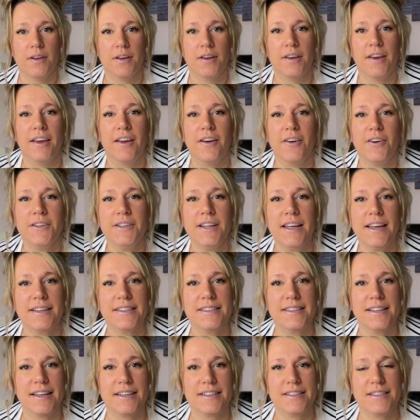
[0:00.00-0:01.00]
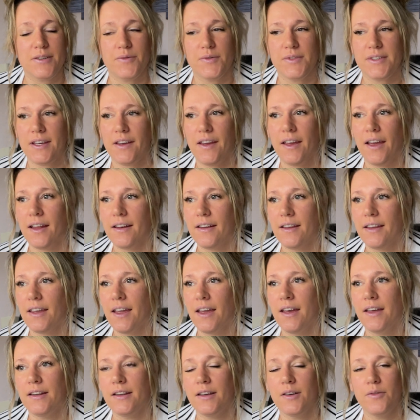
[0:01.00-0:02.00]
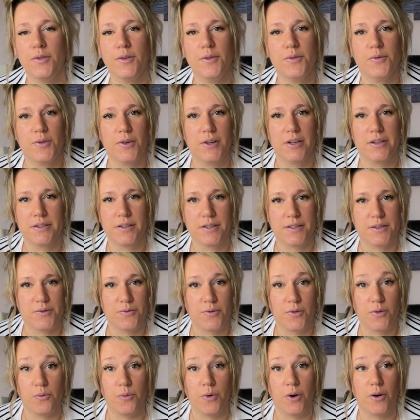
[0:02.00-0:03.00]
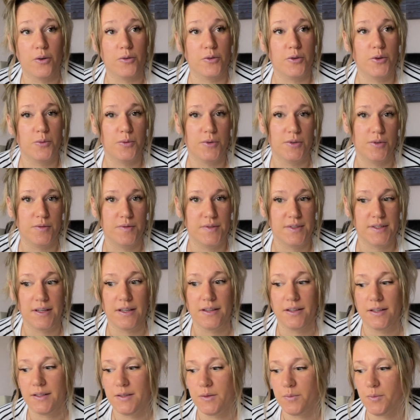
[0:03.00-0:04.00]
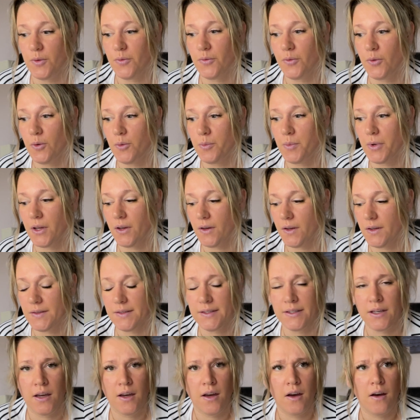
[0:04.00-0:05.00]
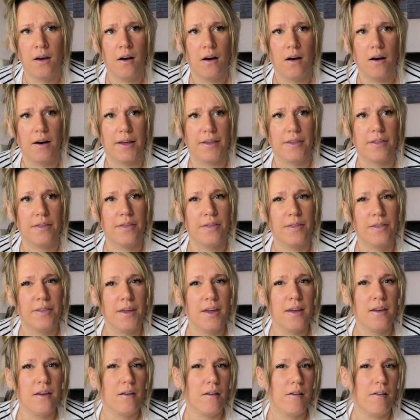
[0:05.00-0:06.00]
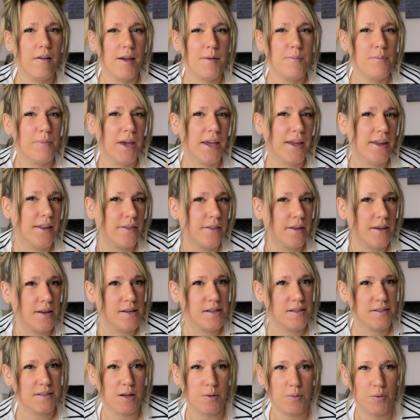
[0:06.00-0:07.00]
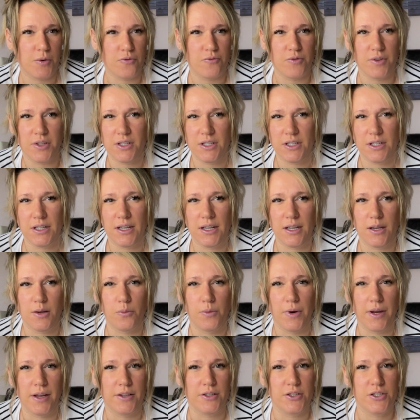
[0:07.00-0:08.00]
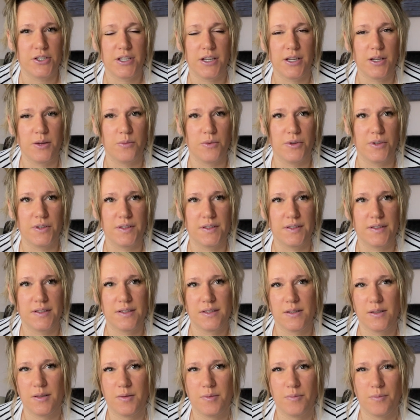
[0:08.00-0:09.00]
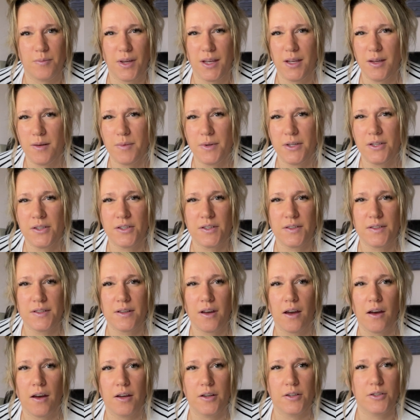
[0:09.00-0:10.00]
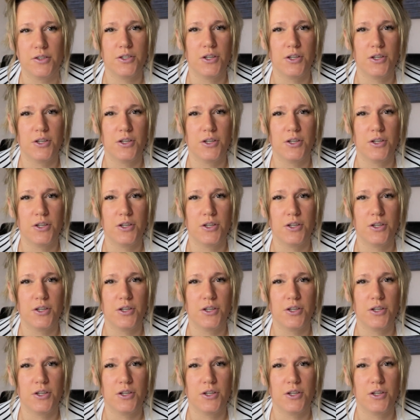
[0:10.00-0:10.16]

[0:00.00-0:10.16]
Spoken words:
Okay, our next activity, and again, if you followed us for a while you would have seen these before, because I think I made these up originally when she was maybe just turned